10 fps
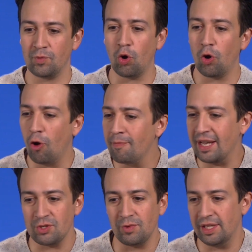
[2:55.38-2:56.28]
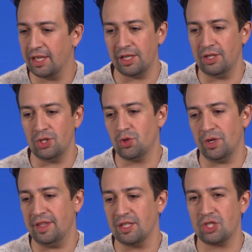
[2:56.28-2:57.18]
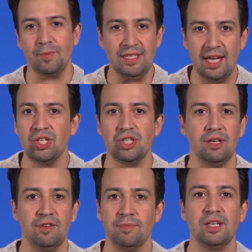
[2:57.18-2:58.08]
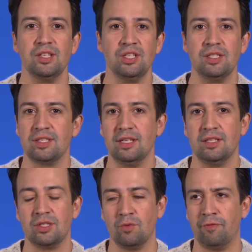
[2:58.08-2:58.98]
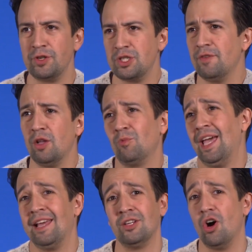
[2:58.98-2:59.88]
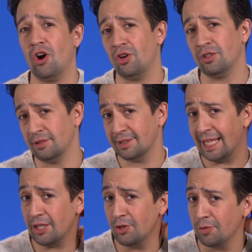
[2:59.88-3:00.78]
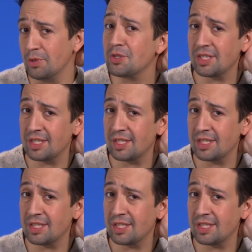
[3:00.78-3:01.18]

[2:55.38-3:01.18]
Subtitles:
Colombia is really going to enjoy the instrumentation of it because it's first of all, we had an all Latino music